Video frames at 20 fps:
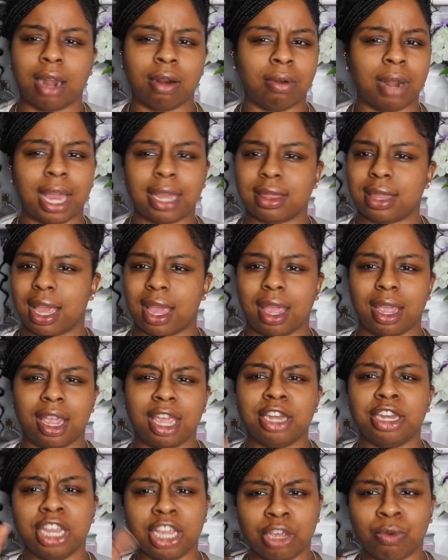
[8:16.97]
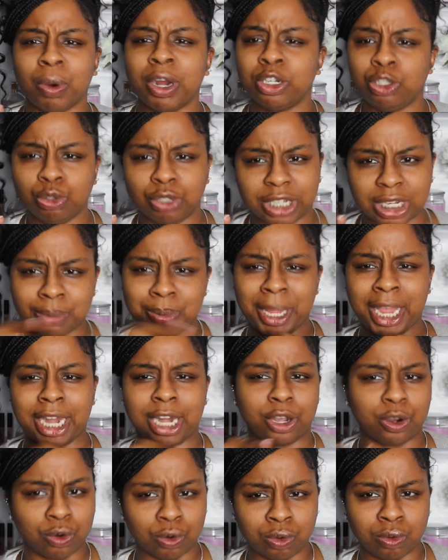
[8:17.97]
I don't like that. And then weren't you just
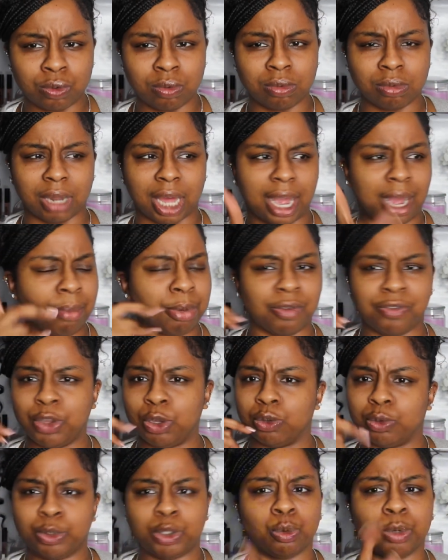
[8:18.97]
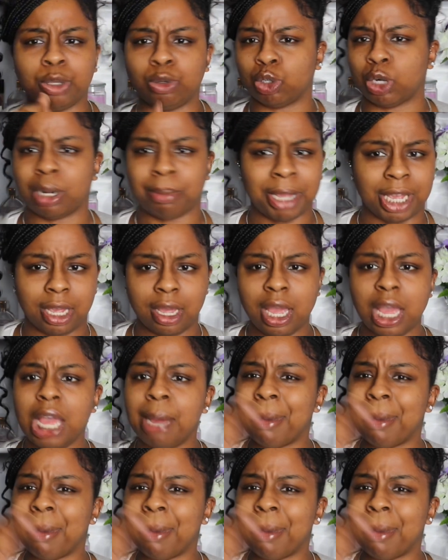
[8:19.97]
playing it cool? I'm confused. Which one are you trying to be?